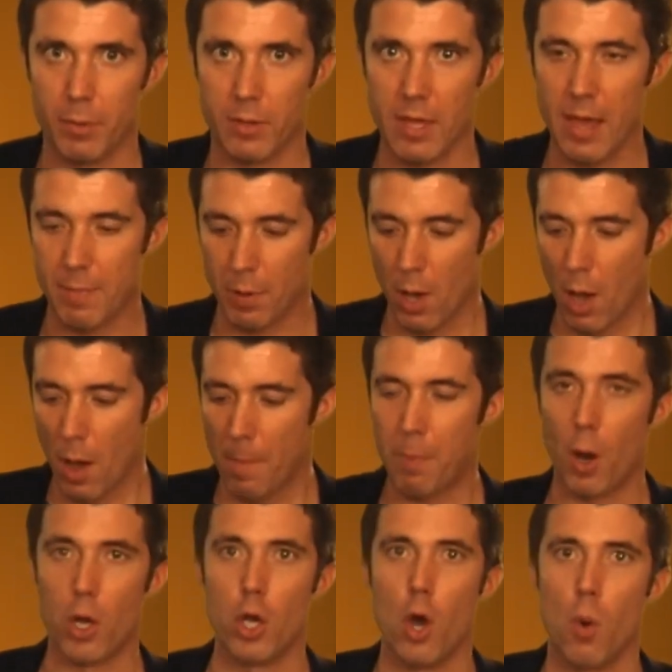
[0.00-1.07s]
tip.
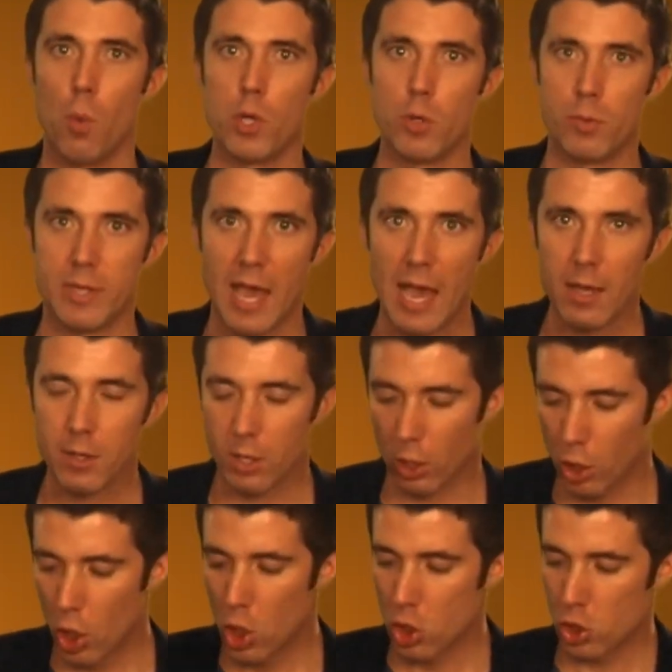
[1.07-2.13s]
But when you text
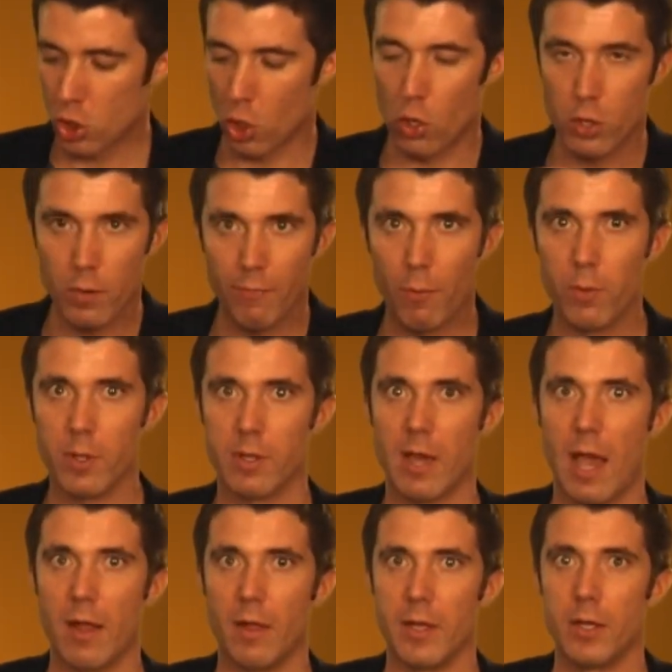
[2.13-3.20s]
her, turn your phone to
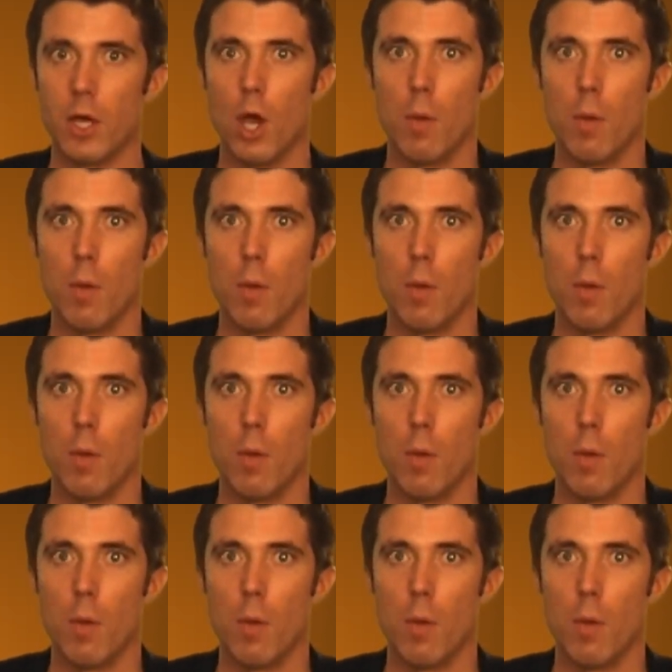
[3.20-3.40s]
silent,